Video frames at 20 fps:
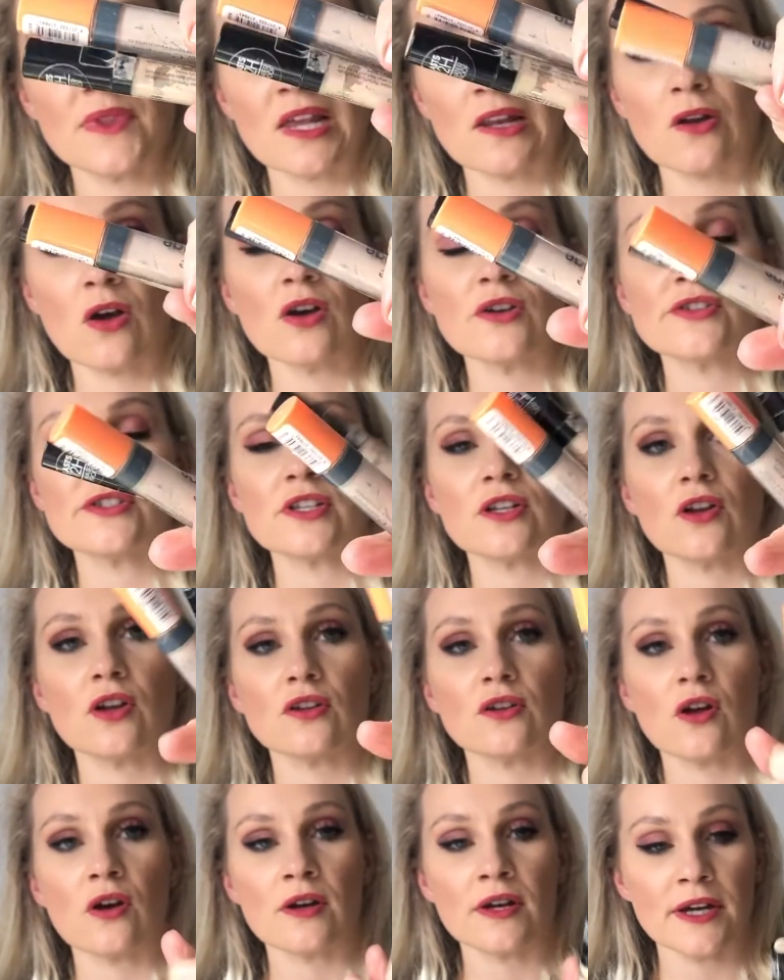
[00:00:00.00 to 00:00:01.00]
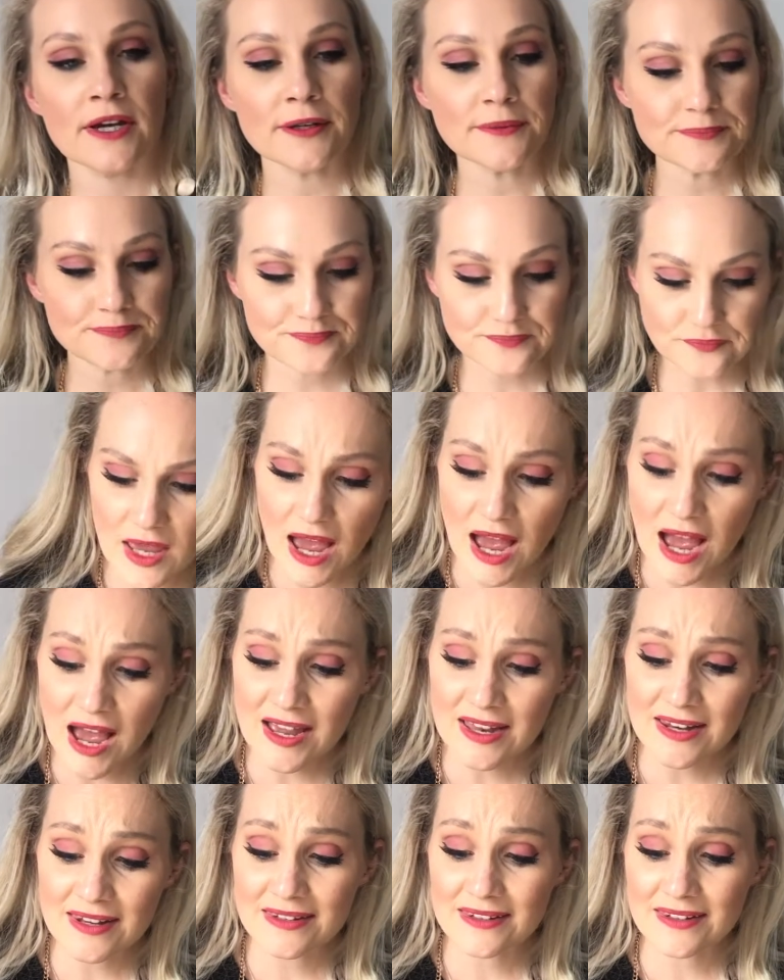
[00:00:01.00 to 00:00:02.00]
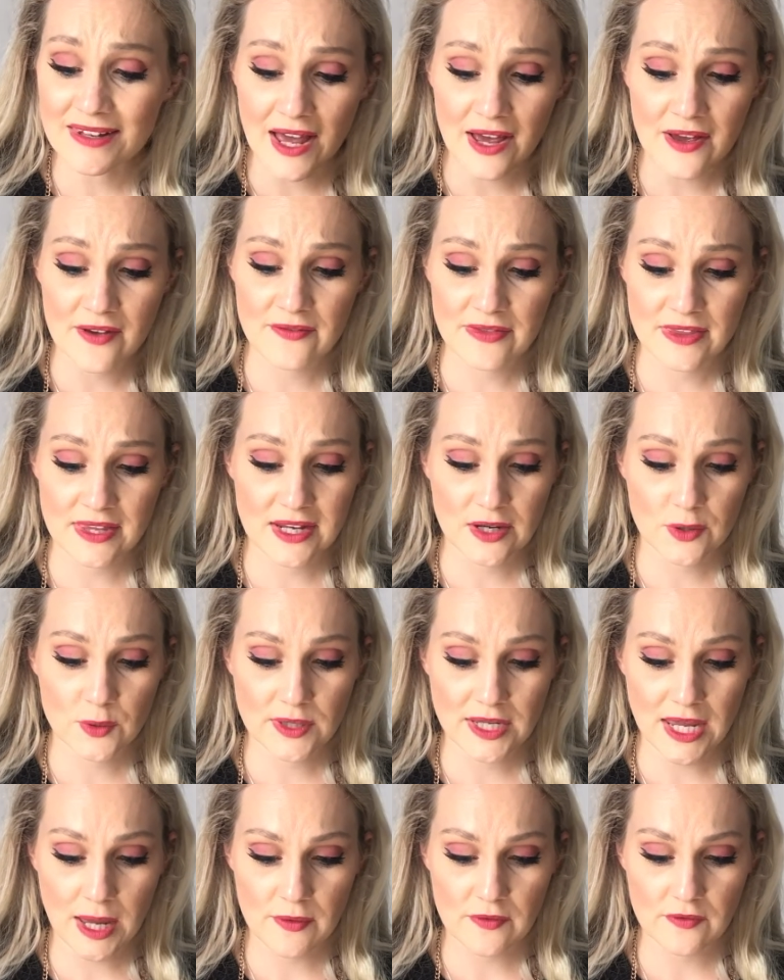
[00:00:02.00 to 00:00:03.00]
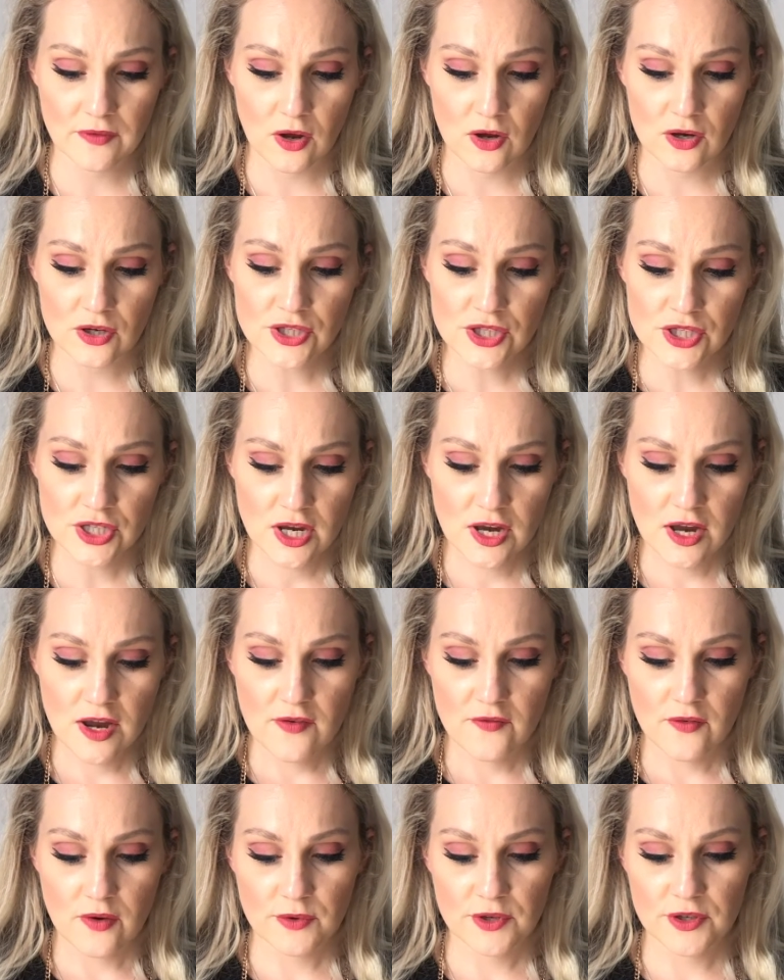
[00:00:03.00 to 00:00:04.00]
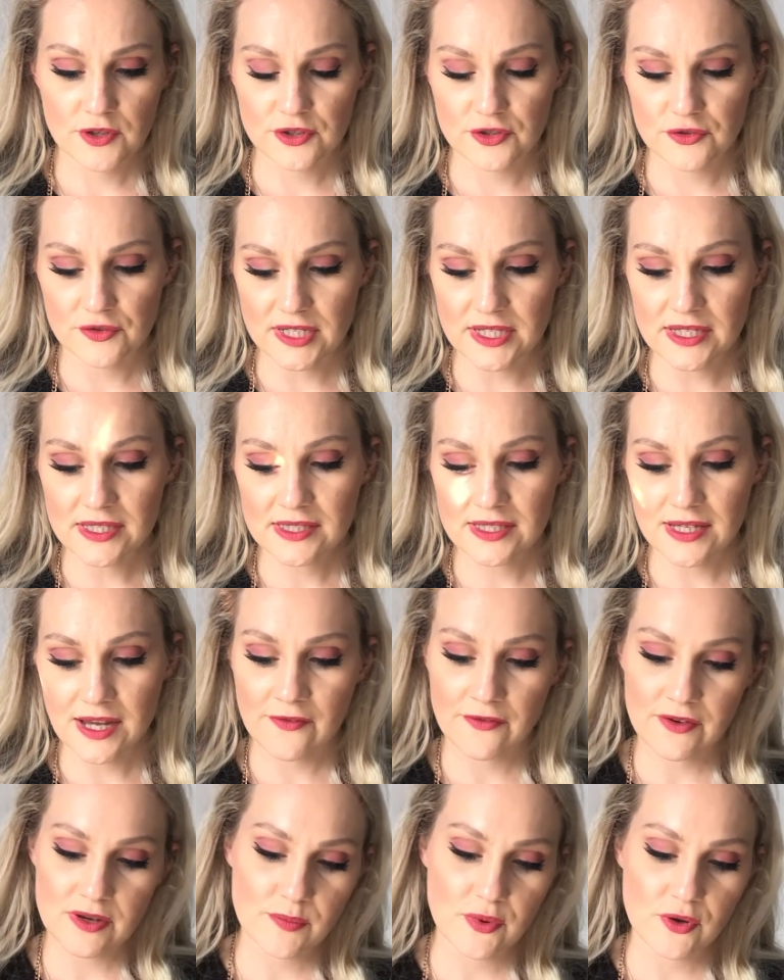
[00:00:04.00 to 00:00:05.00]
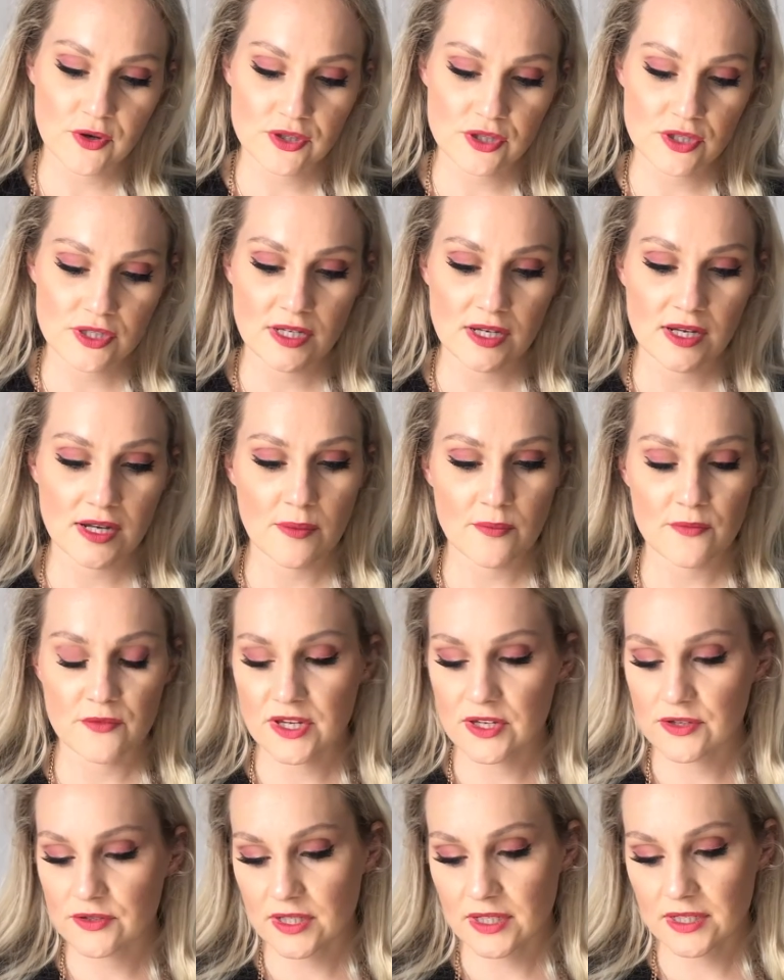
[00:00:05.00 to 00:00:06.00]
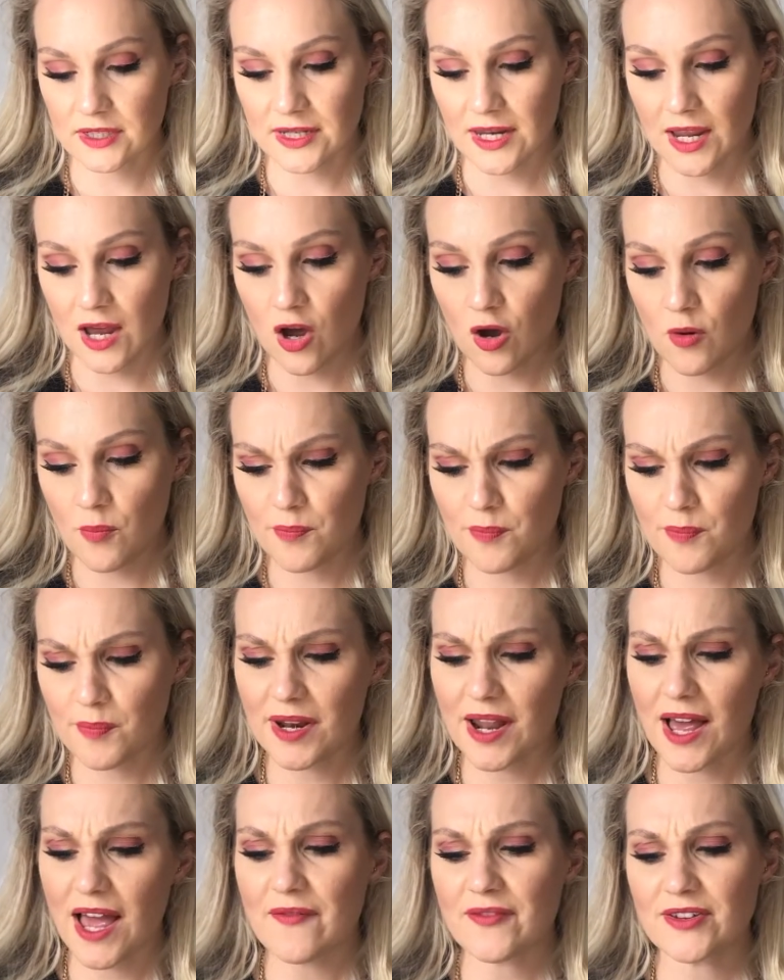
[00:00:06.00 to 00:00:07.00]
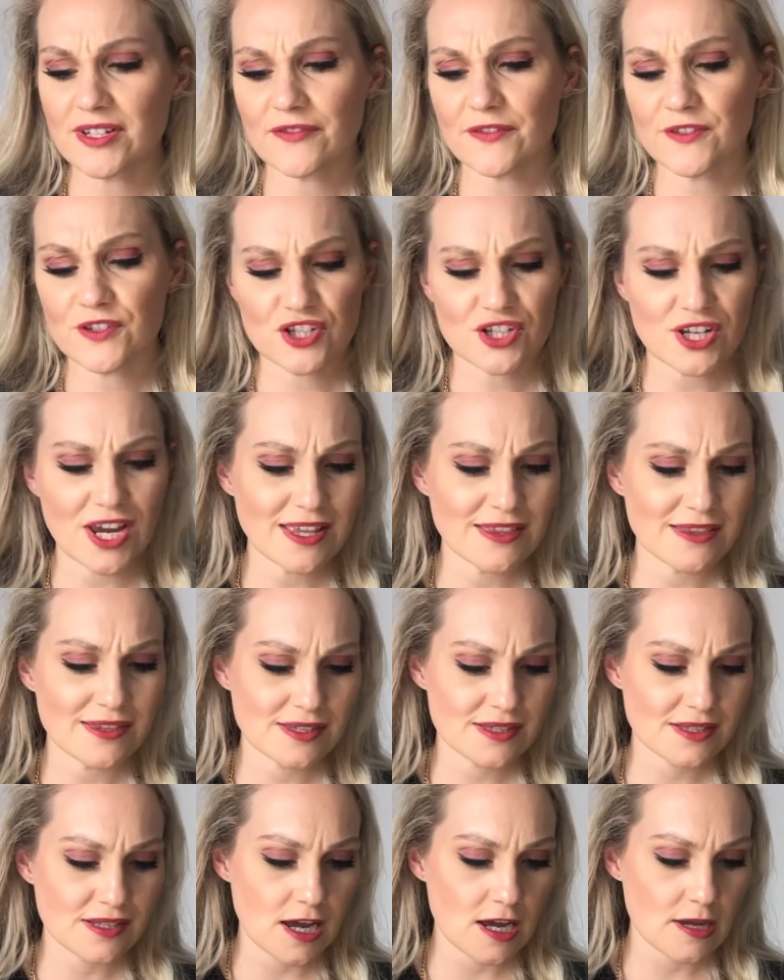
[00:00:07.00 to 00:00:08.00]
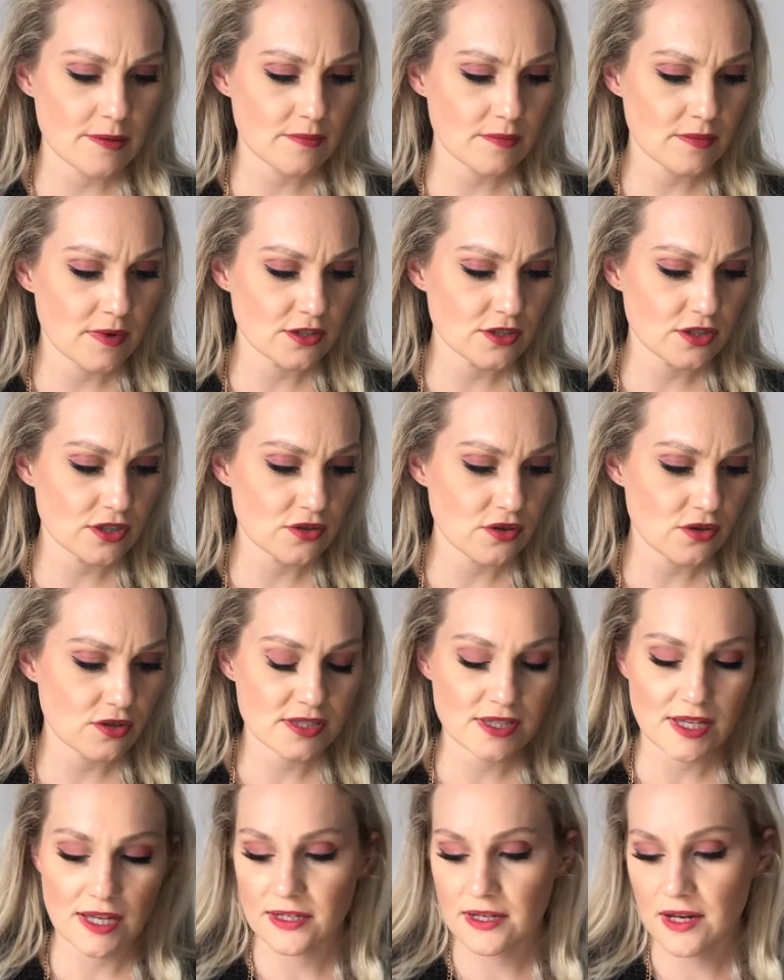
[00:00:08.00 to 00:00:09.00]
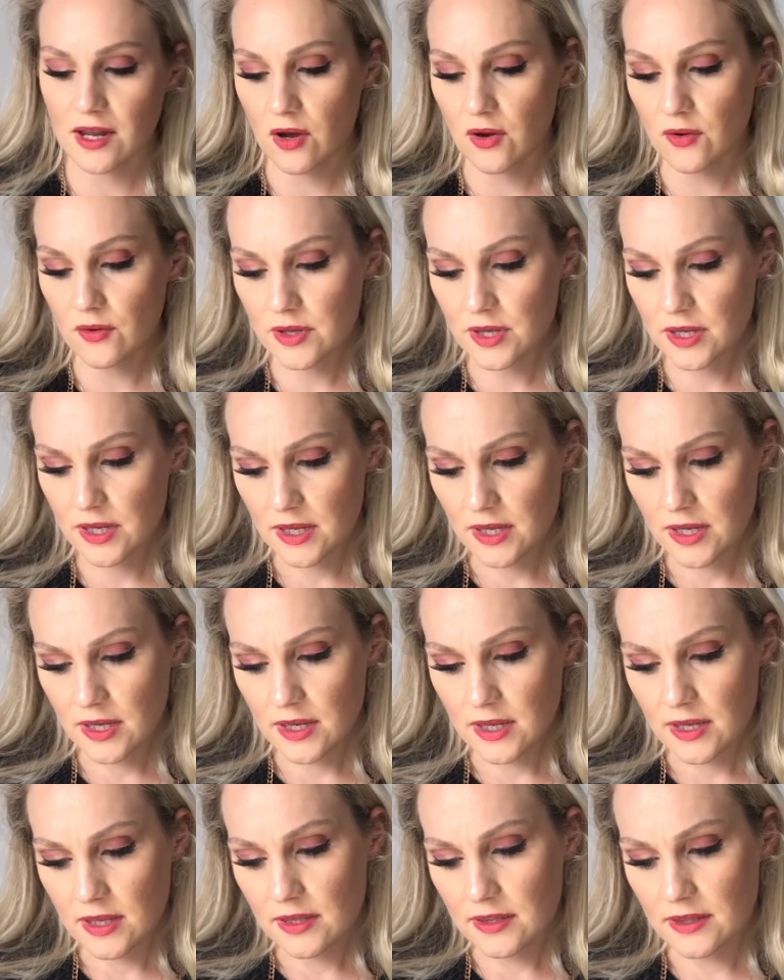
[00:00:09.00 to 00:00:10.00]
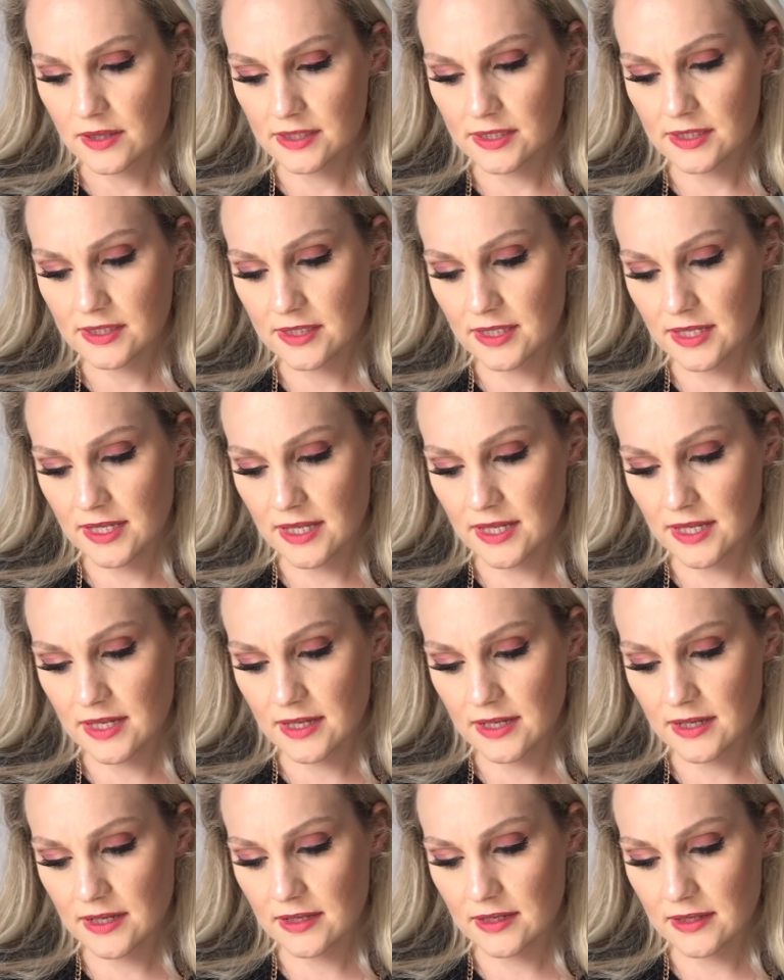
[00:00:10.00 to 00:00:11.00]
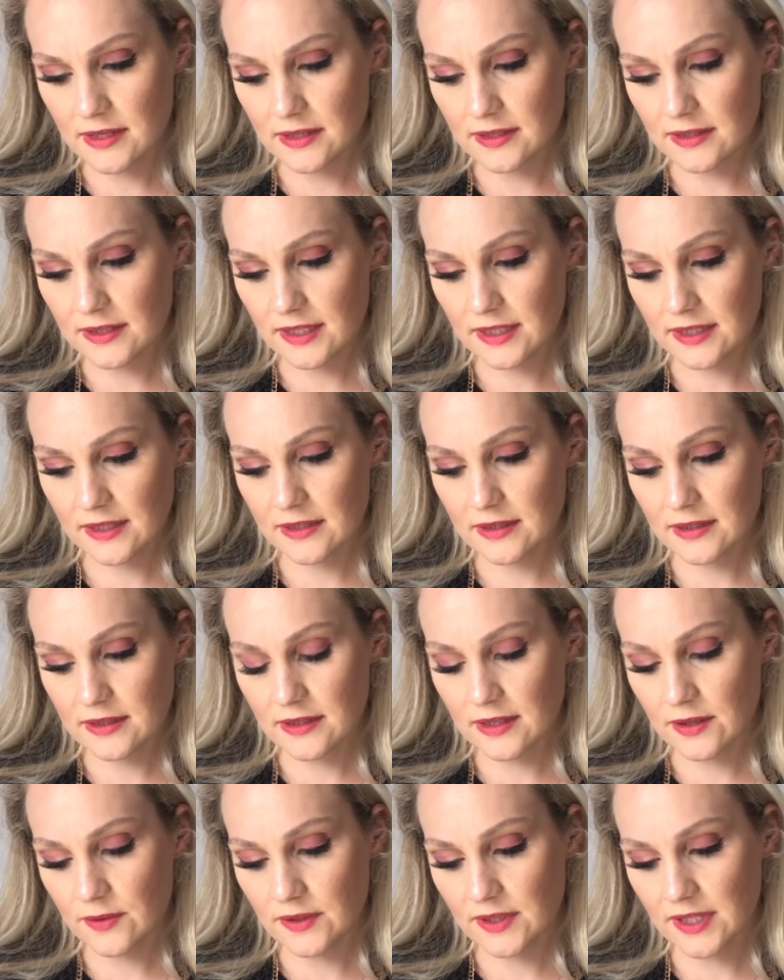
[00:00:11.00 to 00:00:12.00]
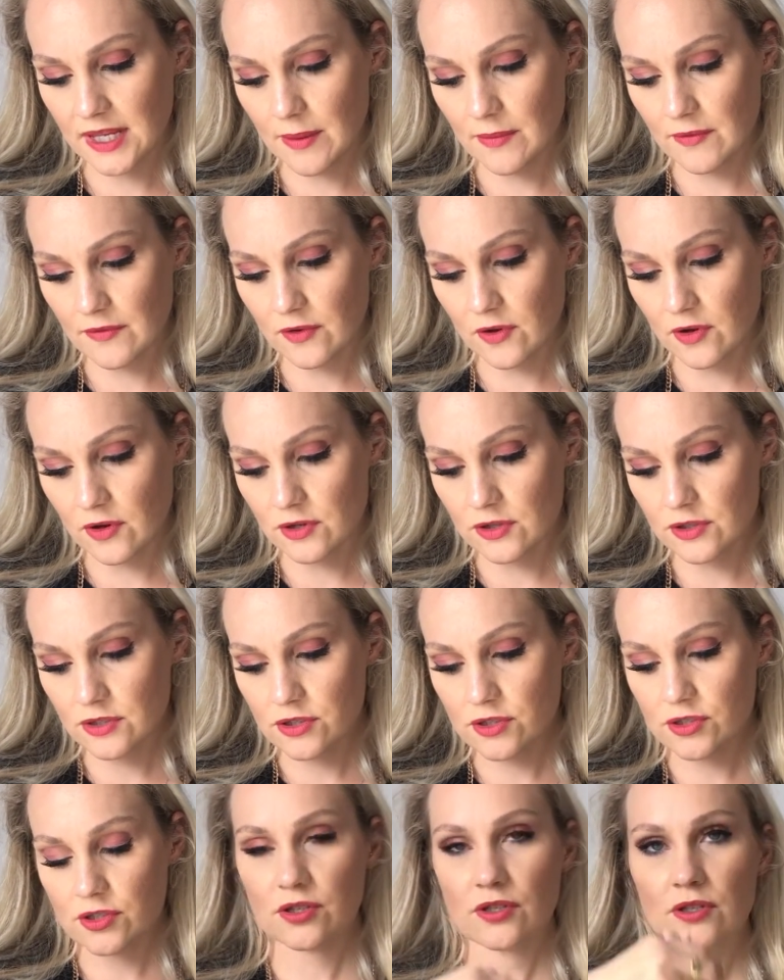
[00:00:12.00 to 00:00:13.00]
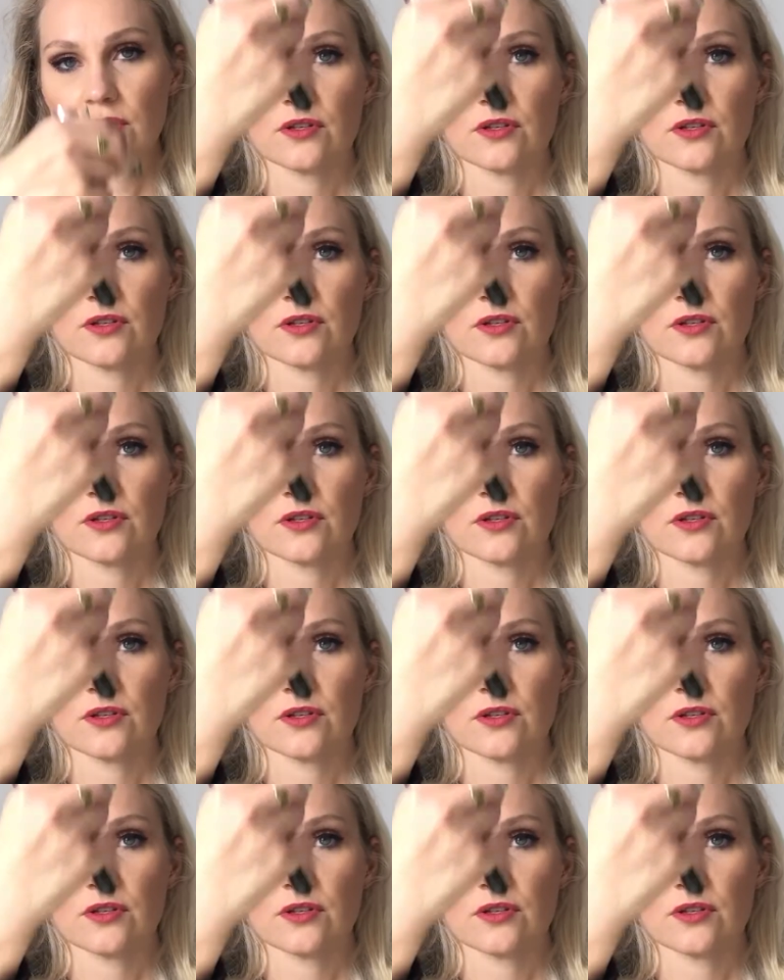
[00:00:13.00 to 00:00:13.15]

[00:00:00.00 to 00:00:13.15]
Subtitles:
They last a lot longer. I love the Liquid Camouflage from Catrice. I've repurchased it and I'm reusing it now, but I have a different shade this time. I just noticed that now. This is the Liquid Camouflage.